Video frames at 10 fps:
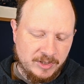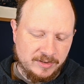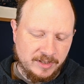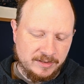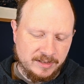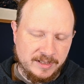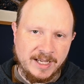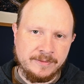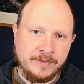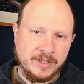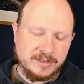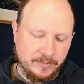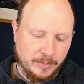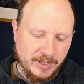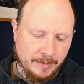You see it says
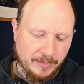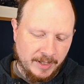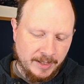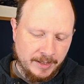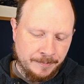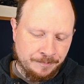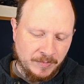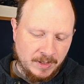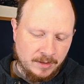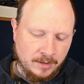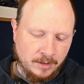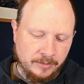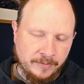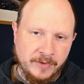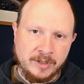9.37 p.m. there on
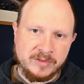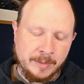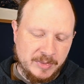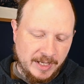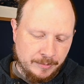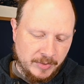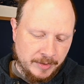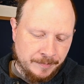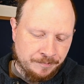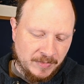the 3rd of September.